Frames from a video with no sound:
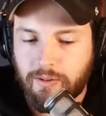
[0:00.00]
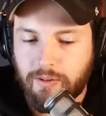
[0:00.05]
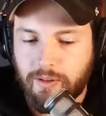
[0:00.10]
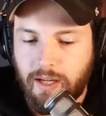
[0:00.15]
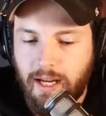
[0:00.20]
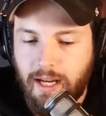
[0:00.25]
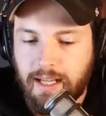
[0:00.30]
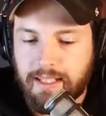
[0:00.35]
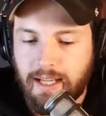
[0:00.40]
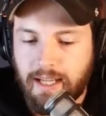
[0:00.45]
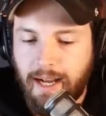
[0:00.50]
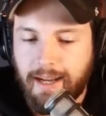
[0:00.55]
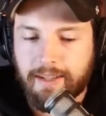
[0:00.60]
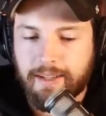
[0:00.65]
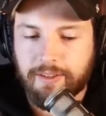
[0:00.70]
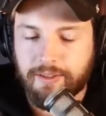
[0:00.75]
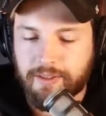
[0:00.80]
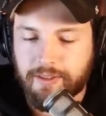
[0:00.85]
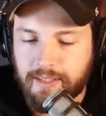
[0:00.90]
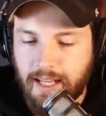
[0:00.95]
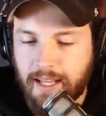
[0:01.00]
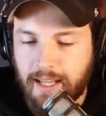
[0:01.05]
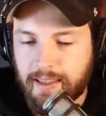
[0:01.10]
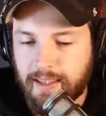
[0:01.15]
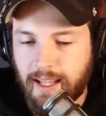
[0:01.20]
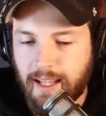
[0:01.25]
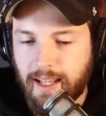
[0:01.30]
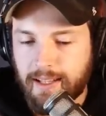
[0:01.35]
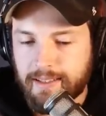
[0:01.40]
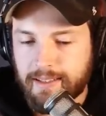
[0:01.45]
so I, I
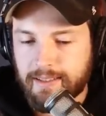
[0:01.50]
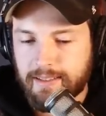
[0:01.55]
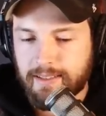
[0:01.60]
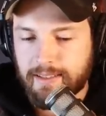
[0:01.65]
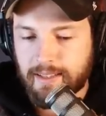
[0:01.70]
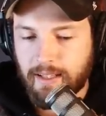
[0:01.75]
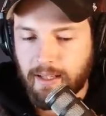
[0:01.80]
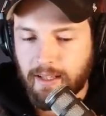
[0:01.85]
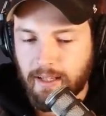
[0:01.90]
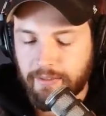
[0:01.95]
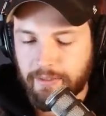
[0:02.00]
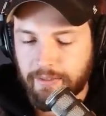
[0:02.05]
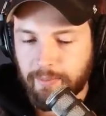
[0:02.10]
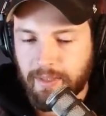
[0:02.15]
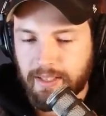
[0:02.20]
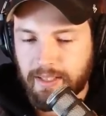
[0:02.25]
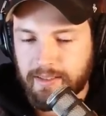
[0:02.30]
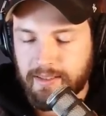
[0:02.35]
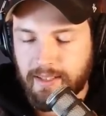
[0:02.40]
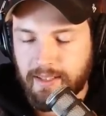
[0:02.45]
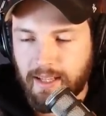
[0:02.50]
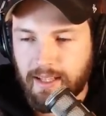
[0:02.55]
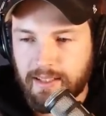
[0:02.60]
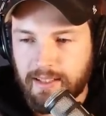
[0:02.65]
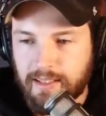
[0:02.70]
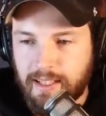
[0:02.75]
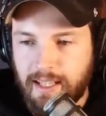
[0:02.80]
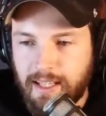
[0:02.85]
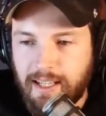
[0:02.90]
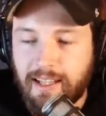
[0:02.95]
understand that, uh, from his
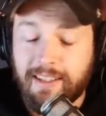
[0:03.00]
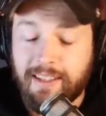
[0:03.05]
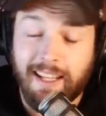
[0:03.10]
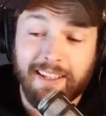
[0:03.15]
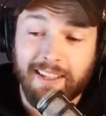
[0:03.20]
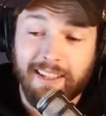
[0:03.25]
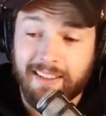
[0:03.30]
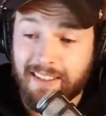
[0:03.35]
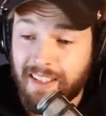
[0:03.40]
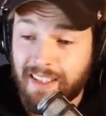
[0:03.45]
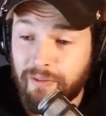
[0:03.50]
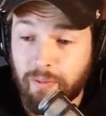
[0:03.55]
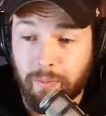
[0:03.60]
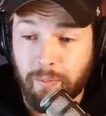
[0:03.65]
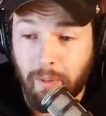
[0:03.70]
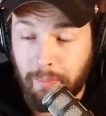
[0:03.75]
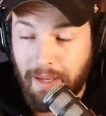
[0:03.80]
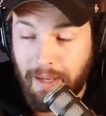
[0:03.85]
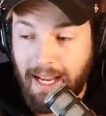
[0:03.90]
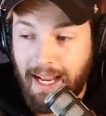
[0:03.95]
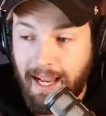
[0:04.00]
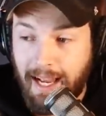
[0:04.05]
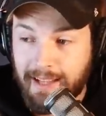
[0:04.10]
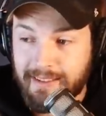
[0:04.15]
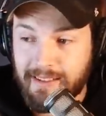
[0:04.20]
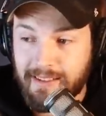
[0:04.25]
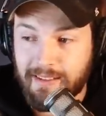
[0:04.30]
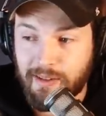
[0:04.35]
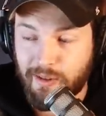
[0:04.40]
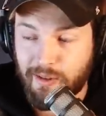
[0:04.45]
side, that doesn't give him a
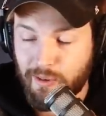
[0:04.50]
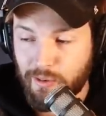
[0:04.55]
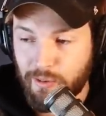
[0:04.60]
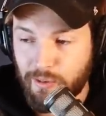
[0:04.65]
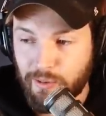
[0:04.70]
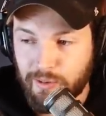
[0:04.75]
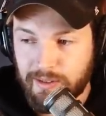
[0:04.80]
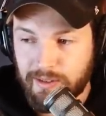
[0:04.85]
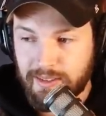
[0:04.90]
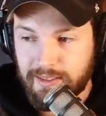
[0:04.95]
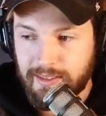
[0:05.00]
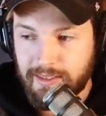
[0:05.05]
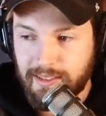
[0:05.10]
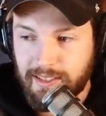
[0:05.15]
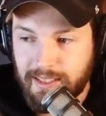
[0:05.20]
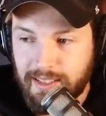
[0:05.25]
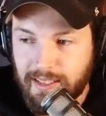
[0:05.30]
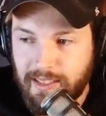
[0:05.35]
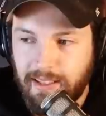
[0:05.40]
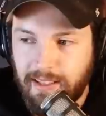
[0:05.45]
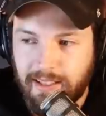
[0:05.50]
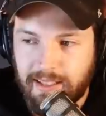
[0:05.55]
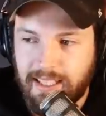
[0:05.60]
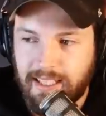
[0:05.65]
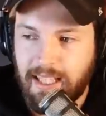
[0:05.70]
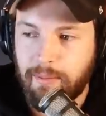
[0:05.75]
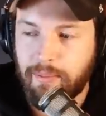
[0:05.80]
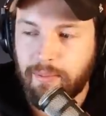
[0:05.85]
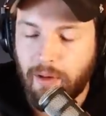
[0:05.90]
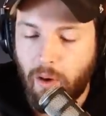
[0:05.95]
pass to
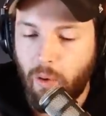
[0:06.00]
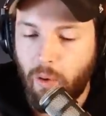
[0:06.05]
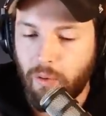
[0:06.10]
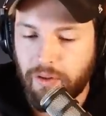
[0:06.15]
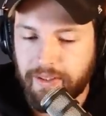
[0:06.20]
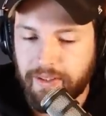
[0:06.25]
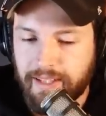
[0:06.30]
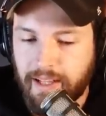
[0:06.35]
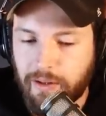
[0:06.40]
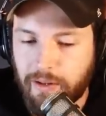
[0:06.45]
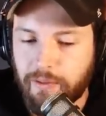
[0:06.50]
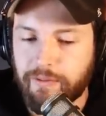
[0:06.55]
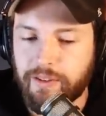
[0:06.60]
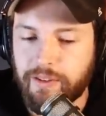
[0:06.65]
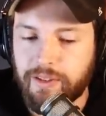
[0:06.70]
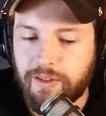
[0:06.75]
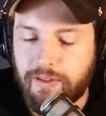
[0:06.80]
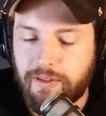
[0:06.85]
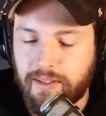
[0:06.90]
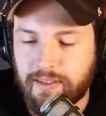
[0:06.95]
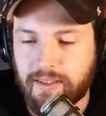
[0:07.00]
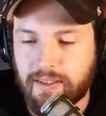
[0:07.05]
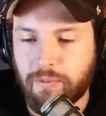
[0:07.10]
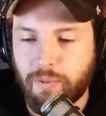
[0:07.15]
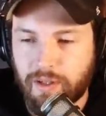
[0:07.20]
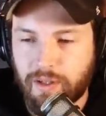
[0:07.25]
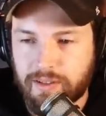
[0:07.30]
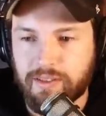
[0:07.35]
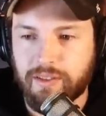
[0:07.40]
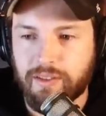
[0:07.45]
no. keep holding that over you,
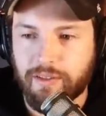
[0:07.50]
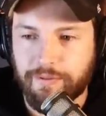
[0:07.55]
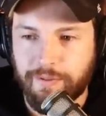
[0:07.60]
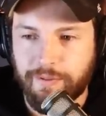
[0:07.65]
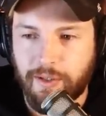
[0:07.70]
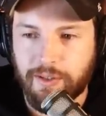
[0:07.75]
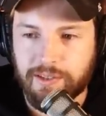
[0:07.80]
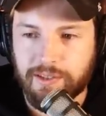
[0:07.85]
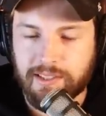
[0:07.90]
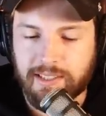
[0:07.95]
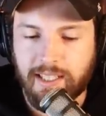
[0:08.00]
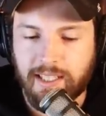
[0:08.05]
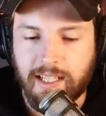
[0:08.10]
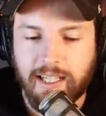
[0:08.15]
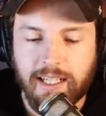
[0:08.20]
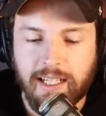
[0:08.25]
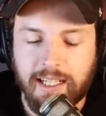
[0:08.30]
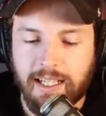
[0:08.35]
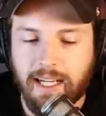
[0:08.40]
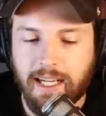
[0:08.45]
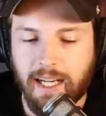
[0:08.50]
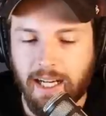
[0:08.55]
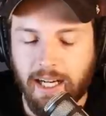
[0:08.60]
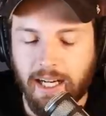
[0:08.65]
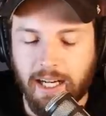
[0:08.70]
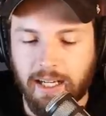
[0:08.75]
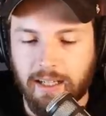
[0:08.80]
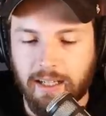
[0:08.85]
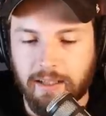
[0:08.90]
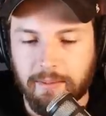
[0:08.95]
'cause it wasn't your fault.
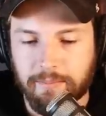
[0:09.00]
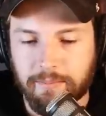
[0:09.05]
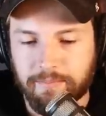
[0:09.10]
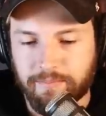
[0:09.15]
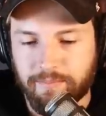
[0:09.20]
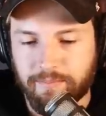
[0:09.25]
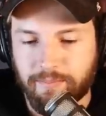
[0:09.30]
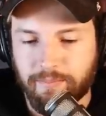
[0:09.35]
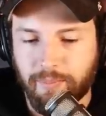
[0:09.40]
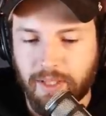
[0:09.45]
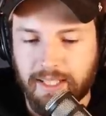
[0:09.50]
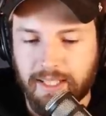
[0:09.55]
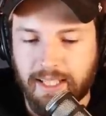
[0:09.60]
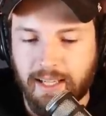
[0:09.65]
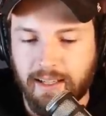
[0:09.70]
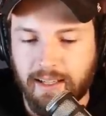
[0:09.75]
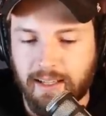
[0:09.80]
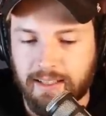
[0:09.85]
Um, But